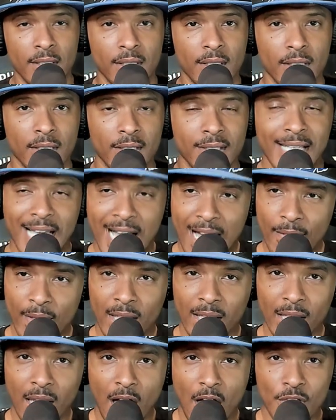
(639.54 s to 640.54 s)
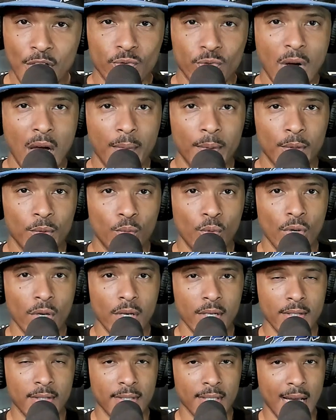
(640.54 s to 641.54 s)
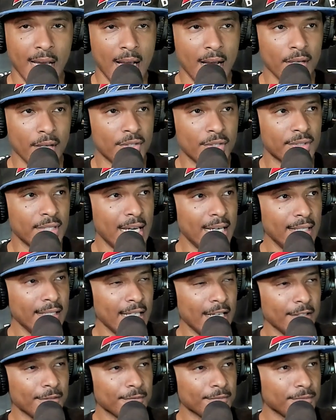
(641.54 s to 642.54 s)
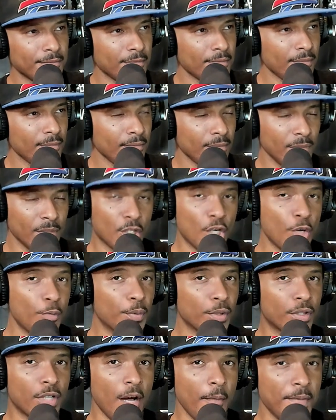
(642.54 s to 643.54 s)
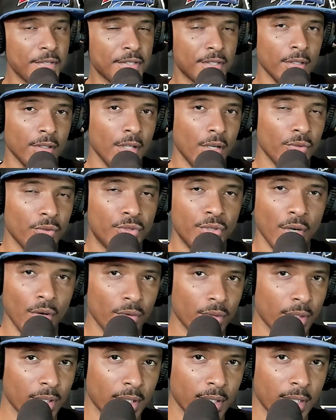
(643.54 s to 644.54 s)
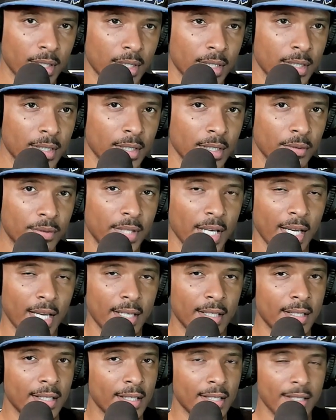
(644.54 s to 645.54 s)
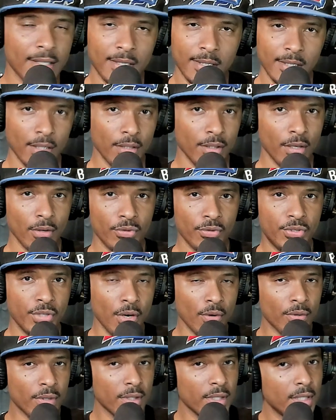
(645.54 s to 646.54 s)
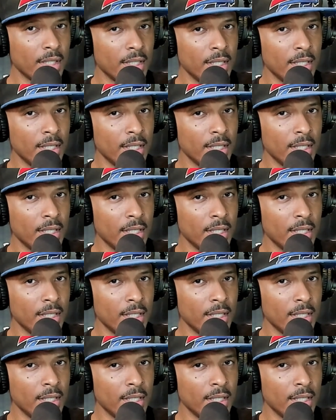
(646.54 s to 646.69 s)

Yeah, they lost Robert Woods. I understand that. The Cooper Kupp is still no joke. Okay? Still no joke.